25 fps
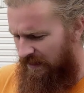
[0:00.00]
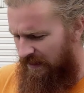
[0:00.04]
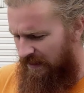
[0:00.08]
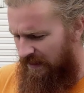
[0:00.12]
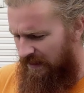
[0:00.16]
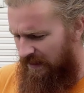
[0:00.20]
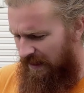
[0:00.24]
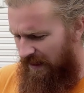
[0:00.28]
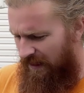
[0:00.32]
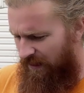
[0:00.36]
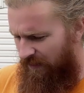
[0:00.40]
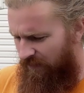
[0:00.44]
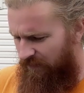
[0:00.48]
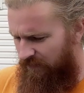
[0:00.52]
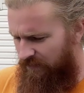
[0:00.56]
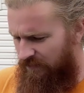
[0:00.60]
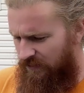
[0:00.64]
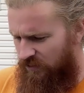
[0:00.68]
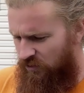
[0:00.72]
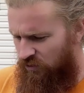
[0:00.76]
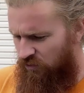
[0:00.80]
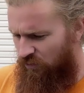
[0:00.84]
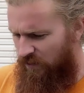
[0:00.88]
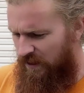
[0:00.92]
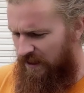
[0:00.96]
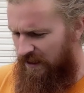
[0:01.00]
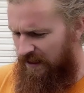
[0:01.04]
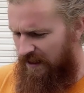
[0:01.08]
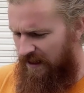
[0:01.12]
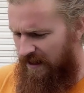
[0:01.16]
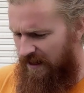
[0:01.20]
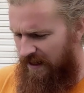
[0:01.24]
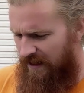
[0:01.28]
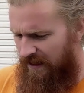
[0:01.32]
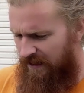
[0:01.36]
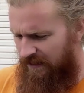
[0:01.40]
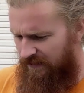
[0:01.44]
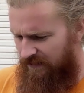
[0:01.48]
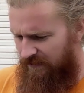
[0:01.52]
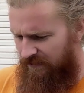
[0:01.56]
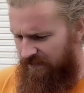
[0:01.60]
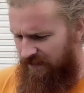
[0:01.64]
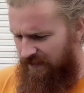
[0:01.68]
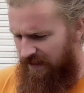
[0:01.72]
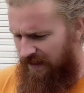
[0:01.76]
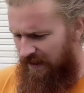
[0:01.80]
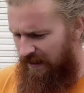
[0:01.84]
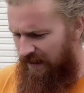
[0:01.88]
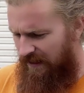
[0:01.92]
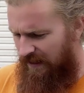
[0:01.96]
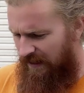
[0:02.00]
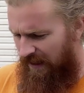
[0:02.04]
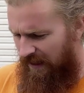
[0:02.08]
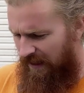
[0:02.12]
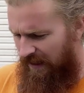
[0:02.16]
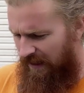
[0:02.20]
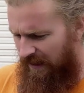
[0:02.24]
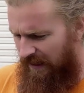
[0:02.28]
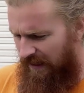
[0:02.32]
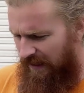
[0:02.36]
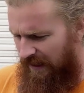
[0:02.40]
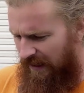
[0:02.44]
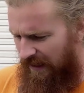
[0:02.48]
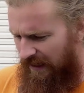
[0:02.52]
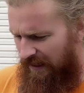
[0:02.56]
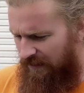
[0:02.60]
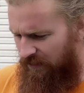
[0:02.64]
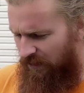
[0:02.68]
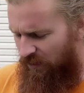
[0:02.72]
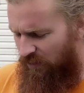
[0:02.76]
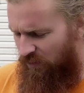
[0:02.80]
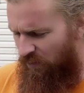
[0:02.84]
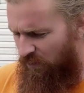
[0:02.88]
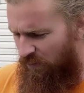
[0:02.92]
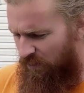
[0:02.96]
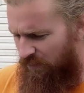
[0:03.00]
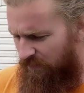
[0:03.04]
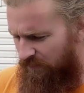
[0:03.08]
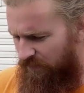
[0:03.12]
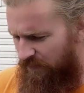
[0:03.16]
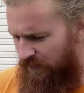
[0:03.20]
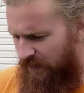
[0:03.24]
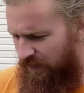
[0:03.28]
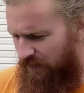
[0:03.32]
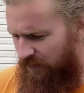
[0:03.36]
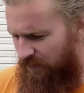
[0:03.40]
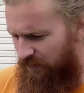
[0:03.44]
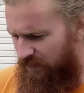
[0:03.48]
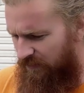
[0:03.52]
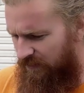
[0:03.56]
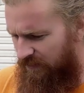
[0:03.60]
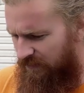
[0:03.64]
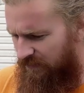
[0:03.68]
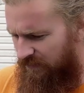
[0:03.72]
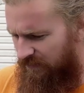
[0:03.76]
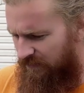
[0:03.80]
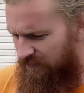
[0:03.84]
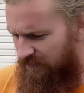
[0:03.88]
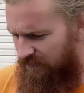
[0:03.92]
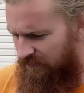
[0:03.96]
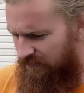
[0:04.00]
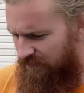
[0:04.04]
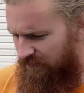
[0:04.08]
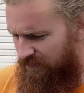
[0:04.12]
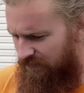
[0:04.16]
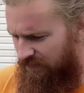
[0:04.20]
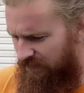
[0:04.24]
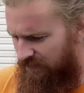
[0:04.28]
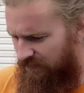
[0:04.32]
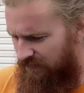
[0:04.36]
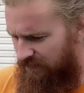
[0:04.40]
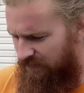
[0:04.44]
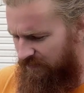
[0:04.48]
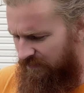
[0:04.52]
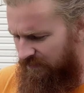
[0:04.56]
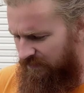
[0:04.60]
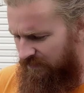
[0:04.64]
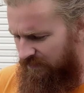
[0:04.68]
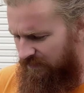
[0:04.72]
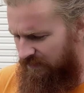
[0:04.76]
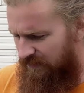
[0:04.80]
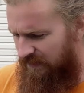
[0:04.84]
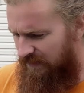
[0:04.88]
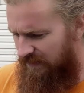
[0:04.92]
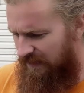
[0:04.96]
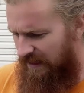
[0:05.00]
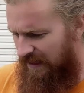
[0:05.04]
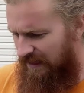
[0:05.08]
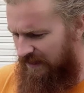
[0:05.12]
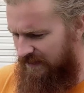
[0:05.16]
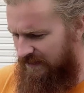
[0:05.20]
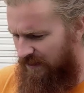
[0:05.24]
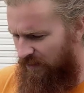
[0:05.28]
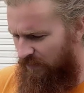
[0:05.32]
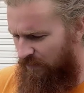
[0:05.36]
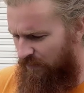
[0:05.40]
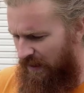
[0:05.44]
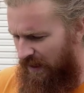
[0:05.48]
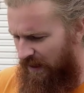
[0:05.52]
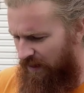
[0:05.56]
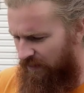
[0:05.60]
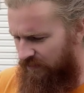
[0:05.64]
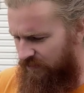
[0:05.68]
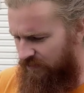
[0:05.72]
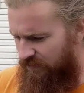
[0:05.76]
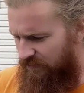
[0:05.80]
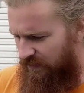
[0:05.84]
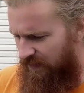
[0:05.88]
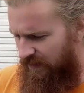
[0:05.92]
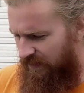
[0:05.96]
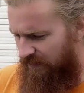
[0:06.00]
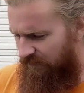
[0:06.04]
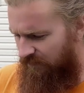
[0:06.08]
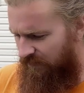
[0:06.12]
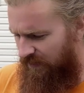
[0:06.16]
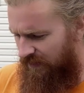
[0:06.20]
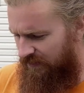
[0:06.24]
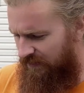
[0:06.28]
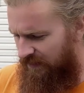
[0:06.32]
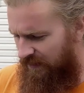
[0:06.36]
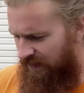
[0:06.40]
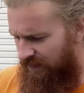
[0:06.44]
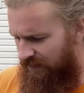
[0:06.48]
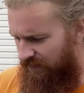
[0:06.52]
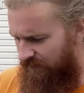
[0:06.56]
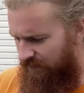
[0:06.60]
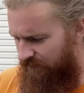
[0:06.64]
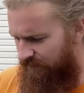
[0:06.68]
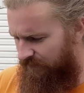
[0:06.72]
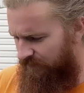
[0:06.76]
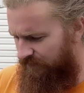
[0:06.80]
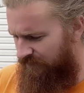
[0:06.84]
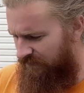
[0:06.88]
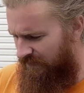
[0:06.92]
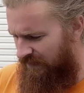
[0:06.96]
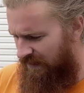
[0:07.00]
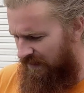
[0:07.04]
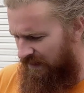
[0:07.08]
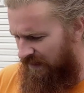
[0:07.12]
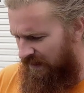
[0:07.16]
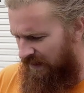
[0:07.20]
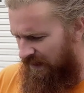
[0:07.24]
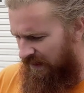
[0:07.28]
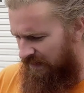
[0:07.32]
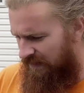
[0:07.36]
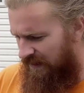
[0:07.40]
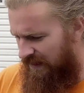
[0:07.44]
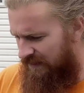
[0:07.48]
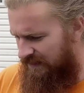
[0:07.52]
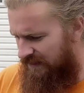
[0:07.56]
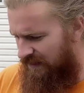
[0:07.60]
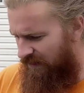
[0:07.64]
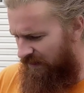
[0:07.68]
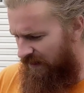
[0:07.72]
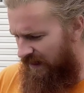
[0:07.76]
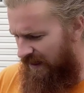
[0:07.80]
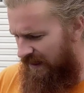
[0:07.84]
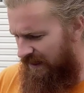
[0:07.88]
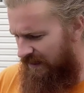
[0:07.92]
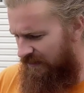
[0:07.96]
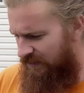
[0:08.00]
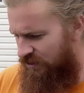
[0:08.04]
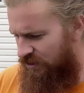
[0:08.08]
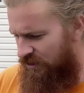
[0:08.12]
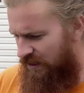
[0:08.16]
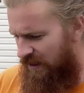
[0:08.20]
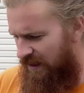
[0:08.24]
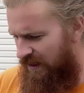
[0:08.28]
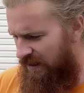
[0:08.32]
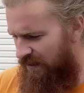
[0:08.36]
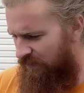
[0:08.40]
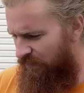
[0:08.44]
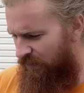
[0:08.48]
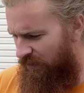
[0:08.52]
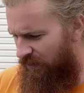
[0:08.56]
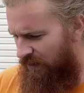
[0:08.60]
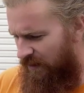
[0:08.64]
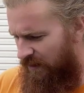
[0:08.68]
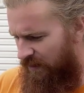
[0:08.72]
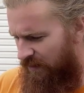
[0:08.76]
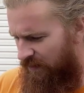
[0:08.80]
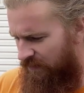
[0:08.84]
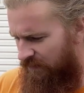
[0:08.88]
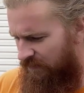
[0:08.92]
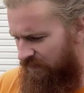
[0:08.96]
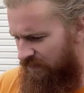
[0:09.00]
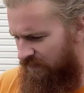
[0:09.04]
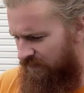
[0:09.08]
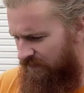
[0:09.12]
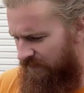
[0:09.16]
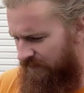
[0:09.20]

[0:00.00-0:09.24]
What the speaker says: Now the tree line and the cornfield, that is our boundary right there. That's our hay shed below.